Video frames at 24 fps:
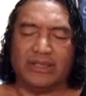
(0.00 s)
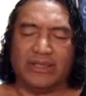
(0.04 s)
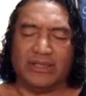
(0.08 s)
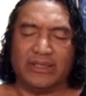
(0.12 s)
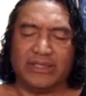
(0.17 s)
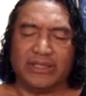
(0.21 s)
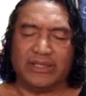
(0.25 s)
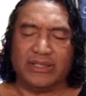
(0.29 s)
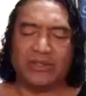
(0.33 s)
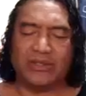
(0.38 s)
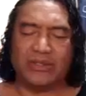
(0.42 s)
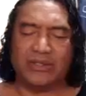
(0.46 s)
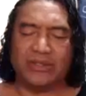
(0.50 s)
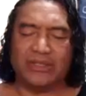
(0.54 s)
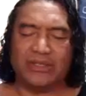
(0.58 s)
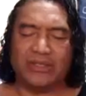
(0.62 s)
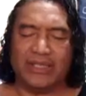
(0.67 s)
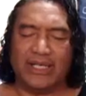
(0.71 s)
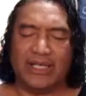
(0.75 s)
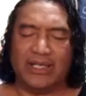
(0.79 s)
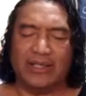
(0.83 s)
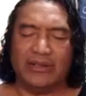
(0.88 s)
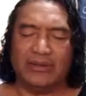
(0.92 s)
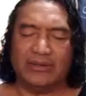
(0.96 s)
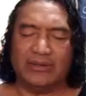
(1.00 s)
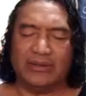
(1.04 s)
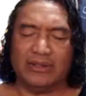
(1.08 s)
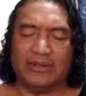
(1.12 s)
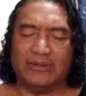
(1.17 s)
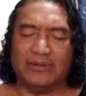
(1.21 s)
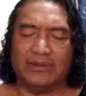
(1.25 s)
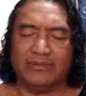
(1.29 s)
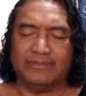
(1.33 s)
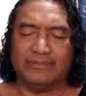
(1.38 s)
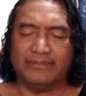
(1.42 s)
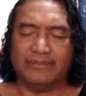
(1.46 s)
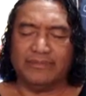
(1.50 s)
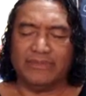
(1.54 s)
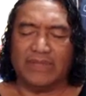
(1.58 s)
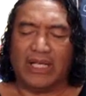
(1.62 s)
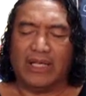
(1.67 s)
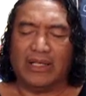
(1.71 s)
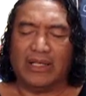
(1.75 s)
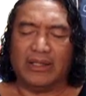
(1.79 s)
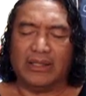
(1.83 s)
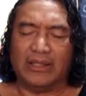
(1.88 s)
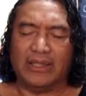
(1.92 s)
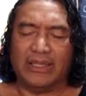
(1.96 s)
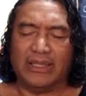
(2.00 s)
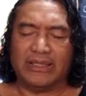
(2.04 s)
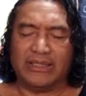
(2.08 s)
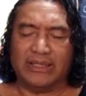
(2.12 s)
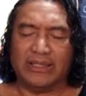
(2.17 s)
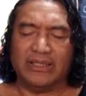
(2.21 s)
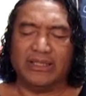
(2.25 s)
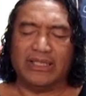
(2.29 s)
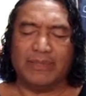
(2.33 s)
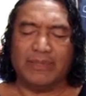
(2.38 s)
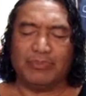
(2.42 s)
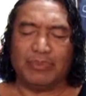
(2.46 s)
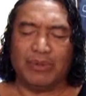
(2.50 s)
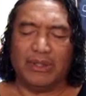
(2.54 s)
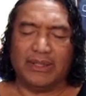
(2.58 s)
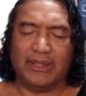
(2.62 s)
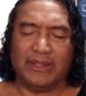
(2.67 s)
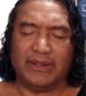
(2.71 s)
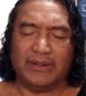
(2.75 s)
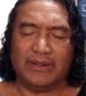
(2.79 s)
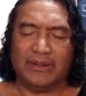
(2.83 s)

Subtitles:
listen to the sound. Listen deeply.